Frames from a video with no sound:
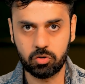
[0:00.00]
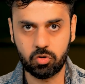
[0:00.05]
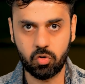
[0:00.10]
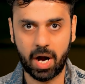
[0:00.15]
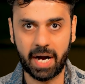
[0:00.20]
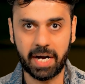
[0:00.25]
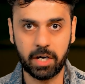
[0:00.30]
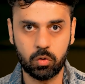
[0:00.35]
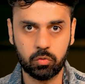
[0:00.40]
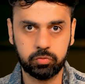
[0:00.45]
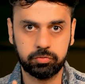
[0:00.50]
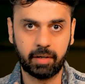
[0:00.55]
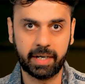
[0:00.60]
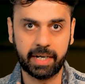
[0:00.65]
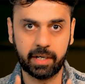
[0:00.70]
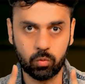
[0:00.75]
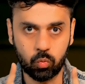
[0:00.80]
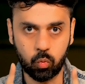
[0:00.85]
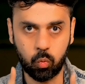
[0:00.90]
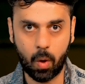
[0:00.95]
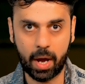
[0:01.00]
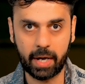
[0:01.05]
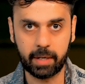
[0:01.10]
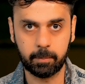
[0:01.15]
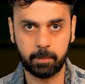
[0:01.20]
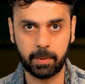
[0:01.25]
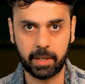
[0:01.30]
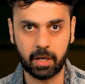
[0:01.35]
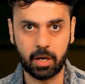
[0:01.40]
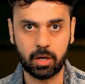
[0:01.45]
try to find
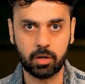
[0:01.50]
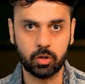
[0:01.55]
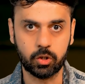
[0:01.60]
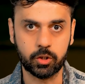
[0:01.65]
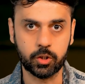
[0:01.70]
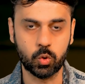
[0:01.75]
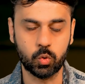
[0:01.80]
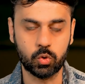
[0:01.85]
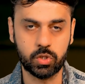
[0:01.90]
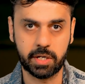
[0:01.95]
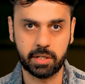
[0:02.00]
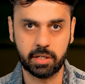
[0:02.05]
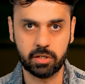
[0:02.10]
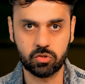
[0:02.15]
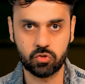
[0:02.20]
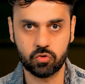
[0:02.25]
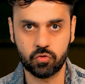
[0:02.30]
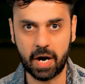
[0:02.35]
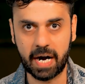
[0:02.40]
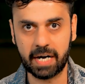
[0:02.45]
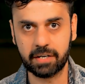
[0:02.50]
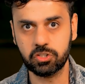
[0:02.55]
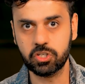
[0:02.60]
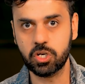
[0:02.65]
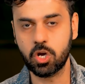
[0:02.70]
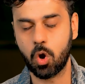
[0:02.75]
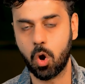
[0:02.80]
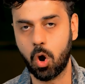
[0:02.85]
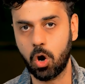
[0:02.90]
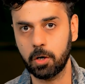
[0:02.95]
one pair using the
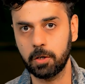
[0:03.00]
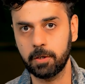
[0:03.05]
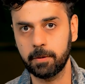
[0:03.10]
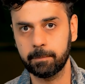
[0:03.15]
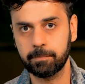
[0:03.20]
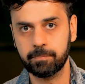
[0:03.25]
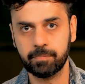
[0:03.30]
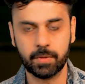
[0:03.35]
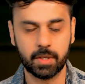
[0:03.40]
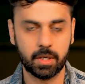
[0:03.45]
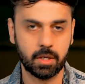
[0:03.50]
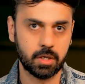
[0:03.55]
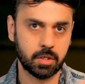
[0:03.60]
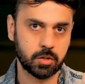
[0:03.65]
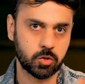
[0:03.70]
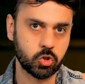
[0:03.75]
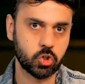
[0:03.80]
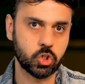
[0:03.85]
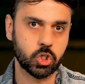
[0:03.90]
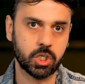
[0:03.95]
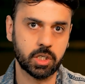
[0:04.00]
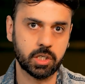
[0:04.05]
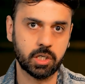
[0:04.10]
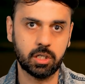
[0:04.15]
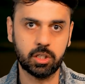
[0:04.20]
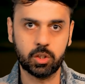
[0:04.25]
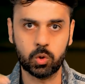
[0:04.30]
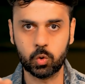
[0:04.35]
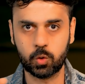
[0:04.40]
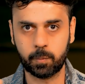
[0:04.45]
strategy called
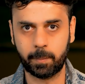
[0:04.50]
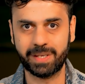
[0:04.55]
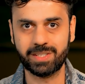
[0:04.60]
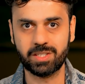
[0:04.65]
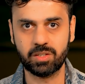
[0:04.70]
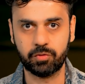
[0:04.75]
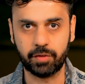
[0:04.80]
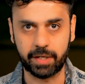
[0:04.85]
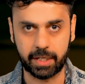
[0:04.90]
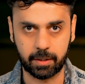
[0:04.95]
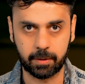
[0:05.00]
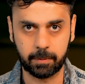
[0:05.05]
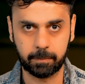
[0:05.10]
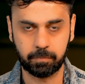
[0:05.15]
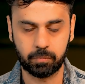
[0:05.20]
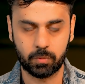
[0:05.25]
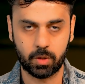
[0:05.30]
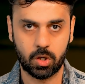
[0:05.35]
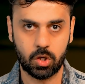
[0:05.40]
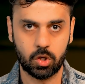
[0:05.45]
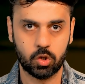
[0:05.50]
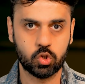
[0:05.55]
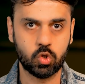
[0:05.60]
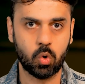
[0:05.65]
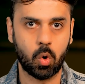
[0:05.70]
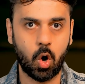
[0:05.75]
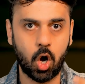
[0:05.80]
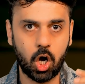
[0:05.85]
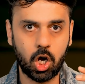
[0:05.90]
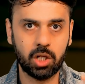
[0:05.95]
journal to specific.
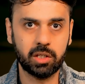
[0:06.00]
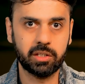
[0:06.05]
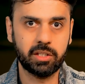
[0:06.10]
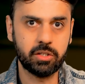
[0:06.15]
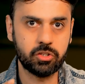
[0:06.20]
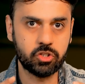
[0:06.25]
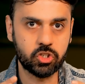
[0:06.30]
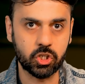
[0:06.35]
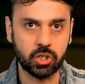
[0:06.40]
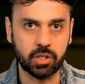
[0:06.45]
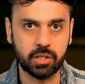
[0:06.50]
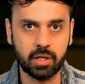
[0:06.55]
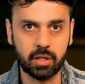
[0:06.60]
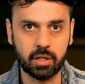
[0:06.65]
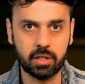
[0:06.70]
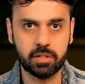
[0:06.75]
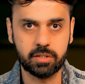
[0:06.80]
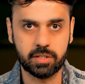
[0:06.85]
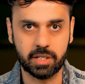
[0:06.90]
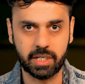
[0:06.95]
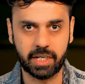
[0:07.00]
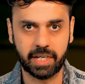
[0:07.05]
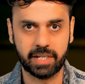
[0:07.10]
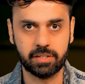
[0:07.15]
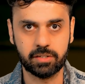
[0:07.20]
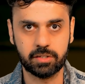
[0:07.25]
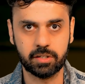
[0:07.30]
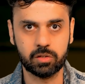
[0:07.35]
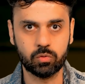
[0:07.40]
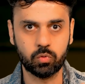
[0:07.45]
So all the journal
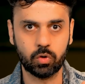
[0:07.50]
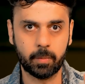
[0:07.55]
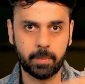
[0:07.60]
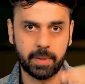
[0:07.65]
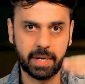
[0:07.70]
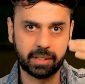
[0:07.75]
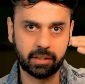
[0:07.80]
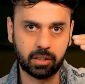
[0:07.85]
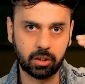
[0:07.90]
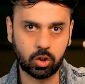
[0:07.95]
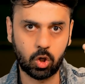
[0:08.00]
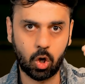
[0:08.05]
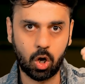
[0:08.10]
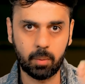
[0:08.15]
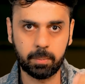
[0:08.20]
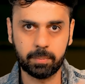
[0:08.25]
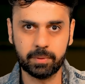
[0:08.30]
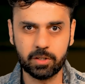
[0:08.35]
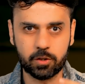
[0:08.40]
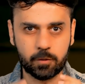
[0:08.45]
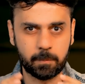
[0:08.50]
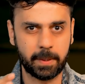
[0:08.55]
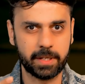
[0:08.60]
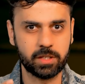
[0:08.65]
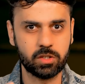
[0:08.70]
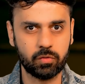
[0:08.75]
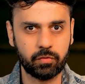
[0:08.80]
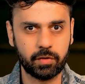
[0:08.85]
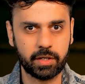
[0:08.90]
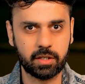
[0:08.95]
sentences would be at the top, the
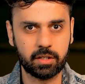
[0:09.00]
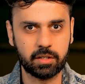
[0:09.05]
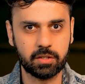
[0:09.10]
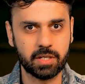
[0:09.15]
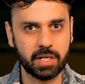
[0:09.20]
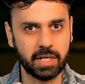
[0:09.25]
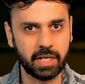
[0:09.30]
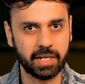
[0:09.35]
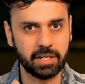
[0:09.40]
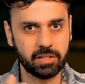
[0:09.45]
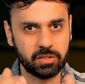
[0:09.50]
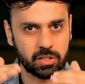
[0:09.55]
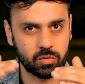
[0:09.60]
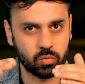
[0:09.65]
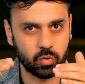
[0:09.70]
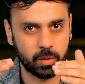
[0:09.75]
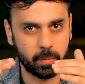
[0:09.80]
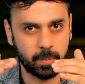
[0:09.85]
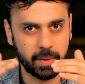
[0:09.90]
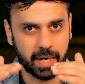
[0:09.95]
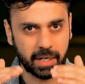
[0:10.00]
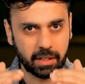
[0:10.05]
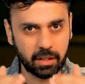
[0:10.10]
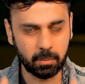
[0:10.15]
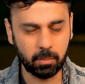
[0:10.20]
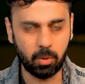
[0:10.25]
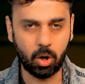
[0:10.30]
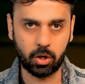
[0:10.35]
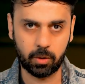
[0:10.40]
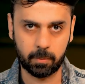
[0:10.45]
specific sentences would be at
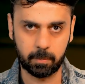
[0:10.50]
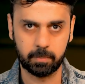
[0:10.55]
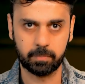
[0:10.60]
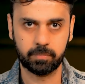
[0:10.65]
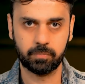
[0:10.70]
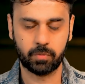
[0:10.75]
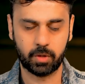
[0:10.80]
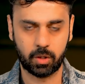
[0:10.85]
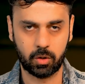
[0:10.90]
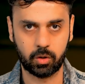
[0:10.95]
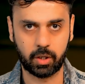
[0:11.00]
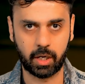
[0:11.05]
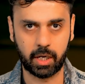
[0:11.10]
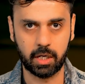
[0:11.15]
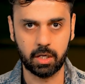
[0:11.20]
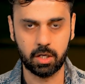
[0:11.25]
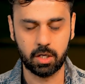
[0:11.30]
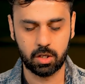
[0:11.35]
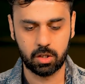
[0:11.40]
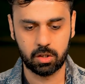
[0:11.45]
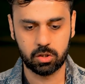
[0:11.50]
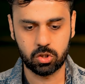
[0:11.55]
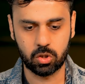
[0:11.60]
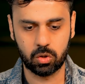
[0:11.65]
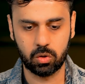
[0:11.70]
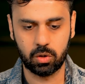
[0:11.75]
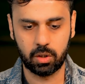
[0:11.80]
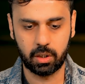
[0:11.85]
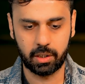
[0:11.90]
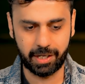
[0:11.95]
the bottom. Okay,
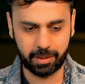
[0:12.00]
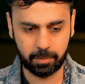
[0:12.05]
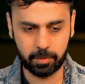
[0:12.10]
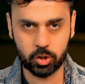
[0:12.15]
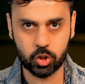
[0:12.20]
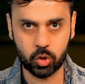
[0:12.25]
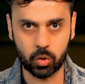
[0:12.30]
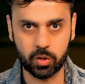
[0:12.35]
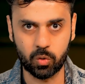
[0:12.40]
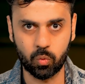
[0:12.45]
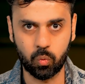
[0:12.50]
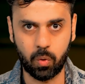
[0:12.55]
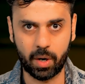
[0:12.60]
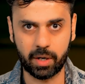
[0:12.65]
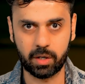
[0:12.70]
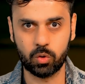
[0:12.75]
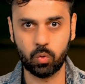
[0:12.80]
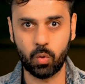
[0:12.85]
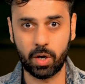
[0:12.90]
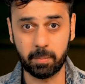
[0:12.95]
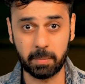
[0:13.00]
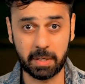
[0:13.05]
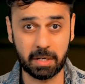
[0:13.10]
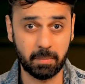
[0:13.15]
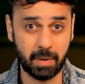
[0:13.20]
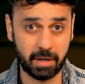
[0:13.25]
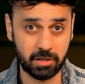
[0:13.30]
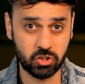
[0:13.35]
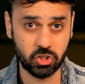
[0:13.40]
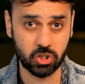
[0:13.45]
so let me show you what do I
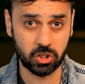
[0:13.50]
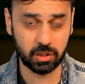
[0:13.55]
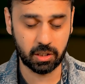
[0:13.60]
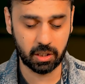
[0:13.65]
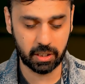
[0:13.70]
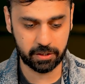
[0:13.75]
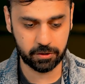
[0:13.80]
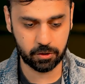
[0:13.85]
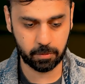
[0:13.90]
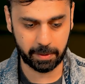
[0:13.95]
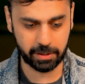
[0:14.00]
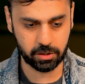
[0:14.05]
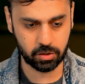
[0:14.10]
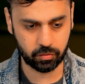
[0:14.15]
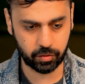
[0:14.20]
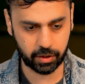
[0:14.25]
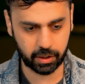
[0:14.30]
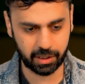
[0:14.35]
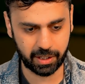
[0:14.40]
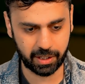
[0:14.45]
mean by journal and specific.